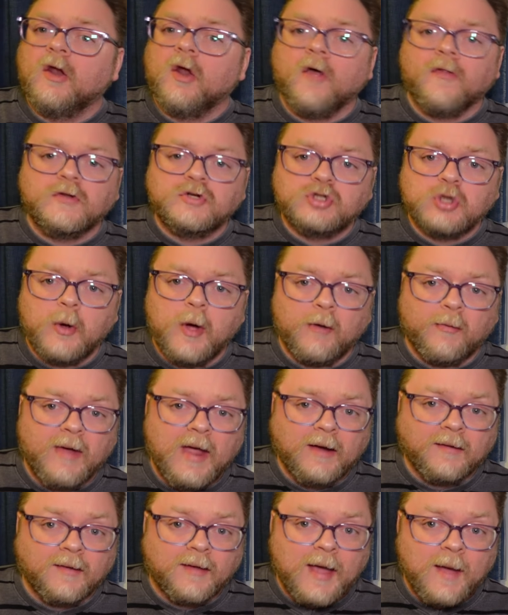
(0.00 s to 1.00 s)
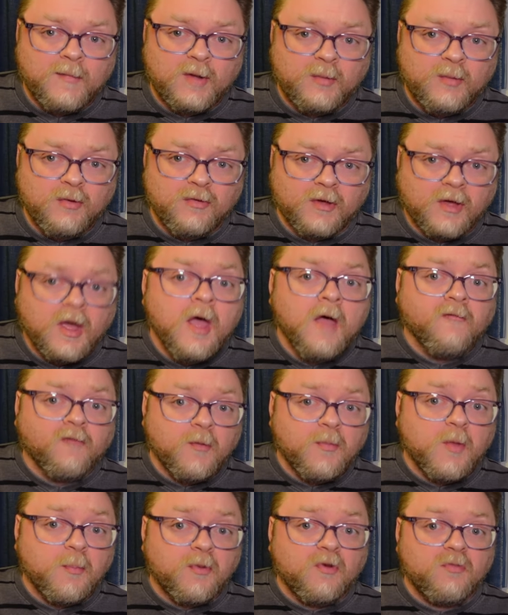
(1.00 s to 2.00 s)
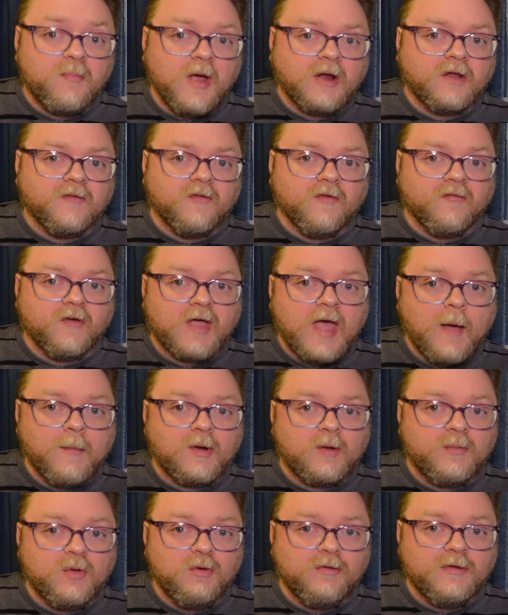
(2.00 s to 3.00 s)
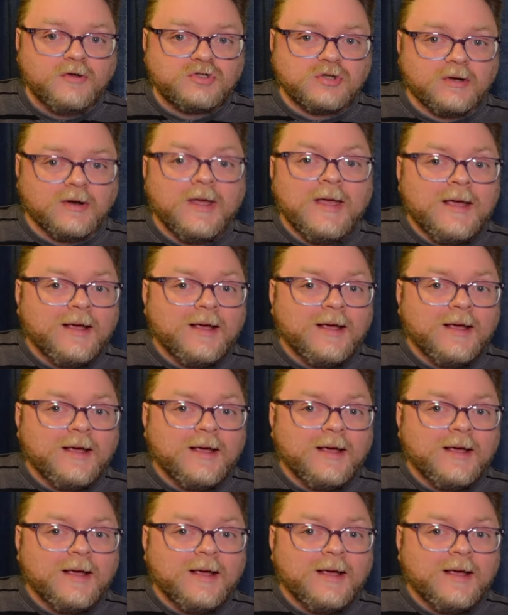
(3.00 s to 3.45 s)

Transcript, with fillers: and on this show I react to comedy music from the perspective of a comedy musician,